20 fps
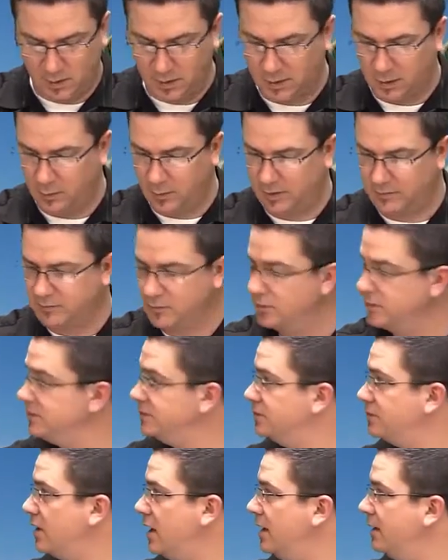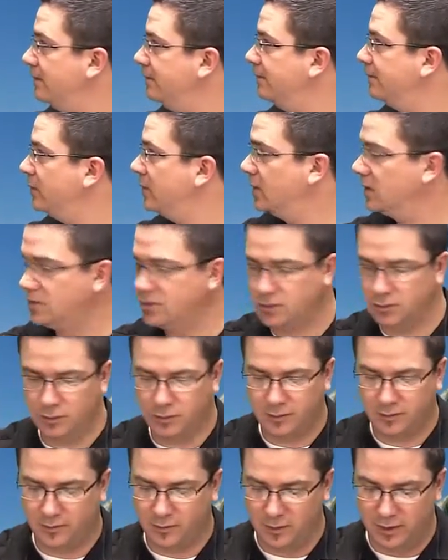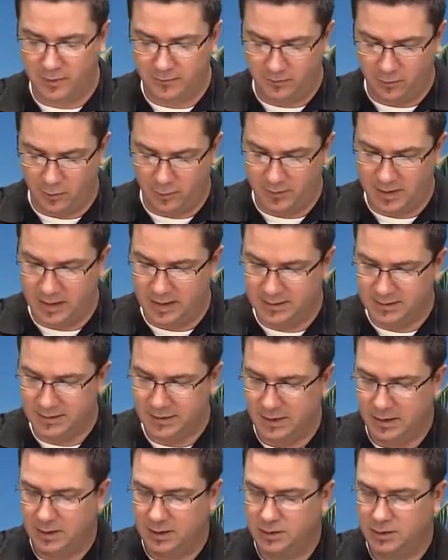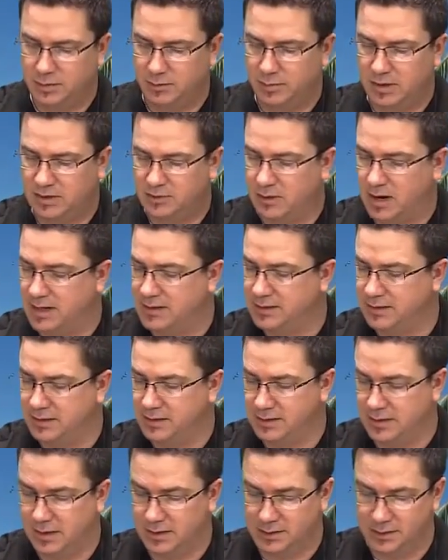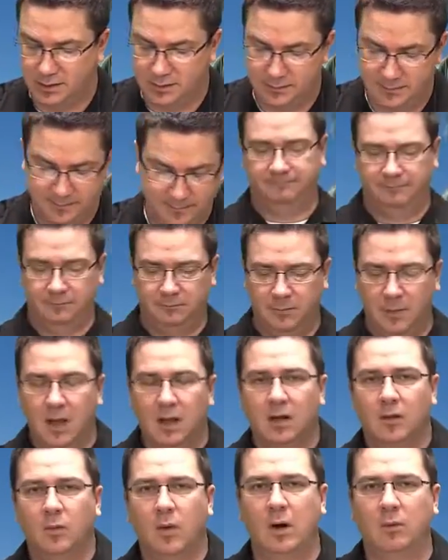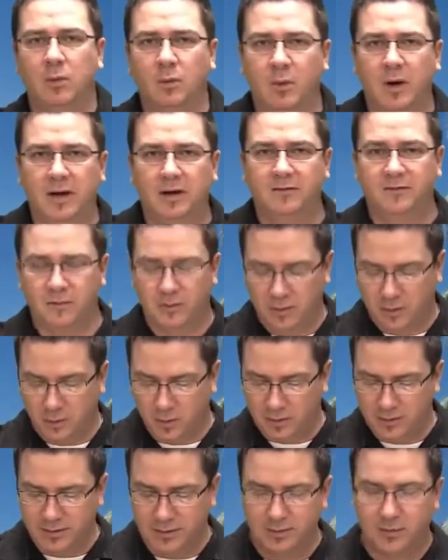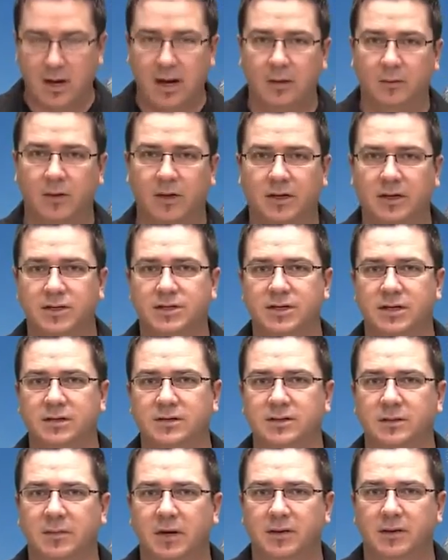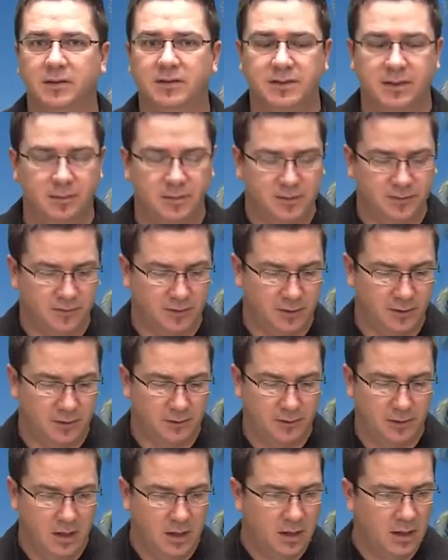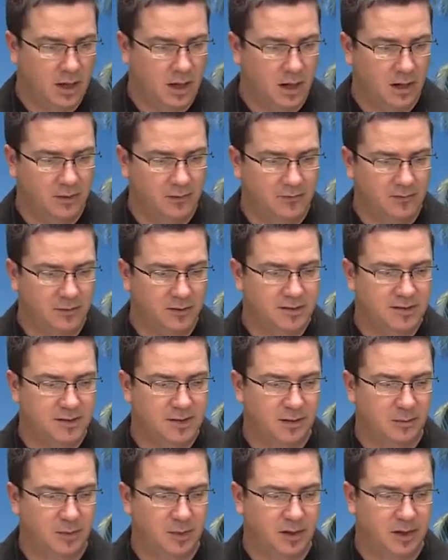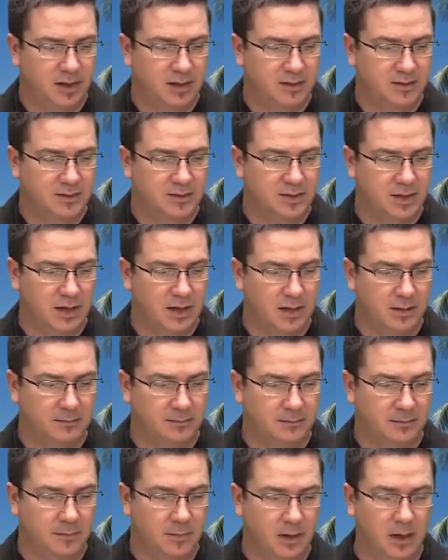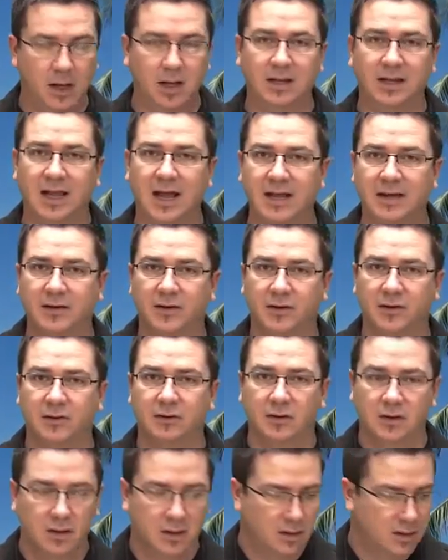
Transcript: And you wait for it to dry. 2 or 3 or 4 minutes should be dry to the touch. While we're waiting for the cork to dry, I wanted to share some other tips for you. The first tip is a lighter.